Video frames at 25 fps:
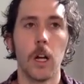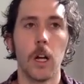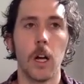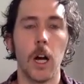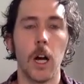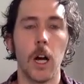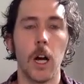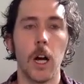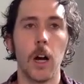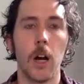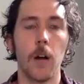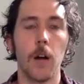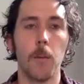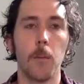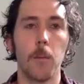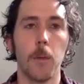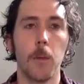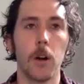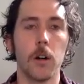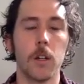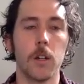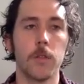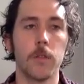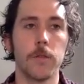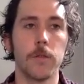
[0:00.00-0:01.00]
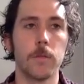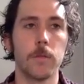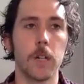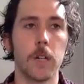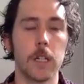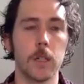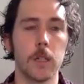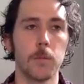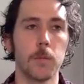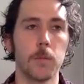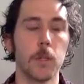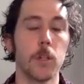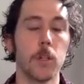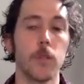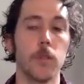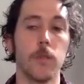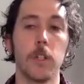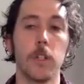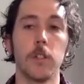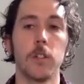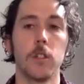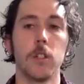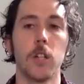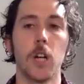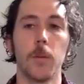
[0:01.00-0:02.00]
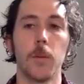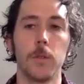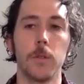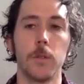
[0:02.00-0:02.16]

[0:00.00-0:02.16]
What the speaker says: part of like computer vision up